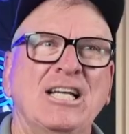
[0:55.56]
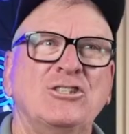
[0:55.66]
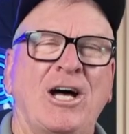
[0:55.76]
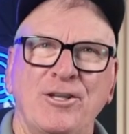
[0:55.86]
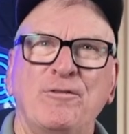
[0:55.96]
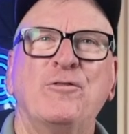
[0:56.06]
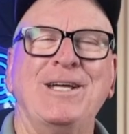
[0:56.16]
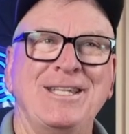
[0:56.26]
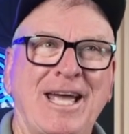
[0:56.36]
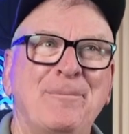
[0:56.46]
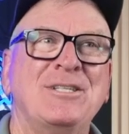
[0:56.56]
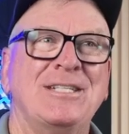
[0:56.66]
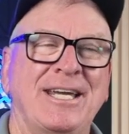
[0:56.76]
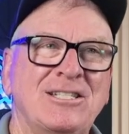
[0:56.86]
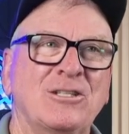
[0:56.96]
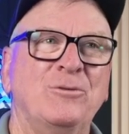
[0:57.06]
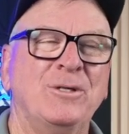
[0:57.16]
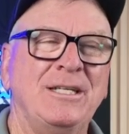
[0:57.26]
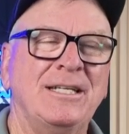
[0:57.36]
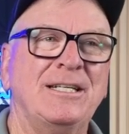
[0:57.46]
So I'll never forget that mistake. So
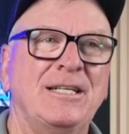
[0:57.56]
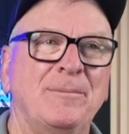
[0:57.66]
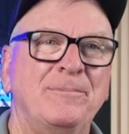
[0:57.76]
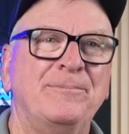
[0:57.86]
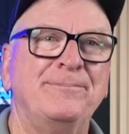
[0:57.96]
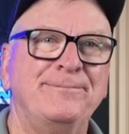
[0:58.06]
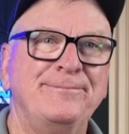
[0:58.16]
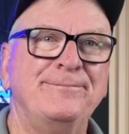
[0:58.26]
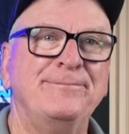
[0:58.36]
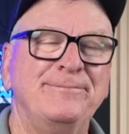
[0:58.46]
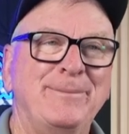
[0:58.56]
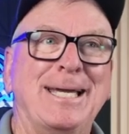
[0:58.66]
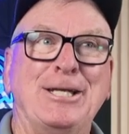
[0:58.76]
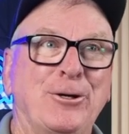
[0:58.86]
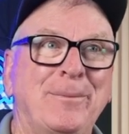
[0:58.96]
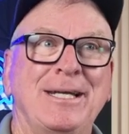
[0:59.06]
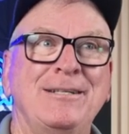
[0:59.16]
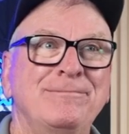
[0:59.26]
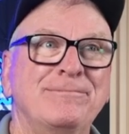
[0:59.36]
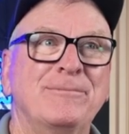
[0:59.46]
we ended up making no money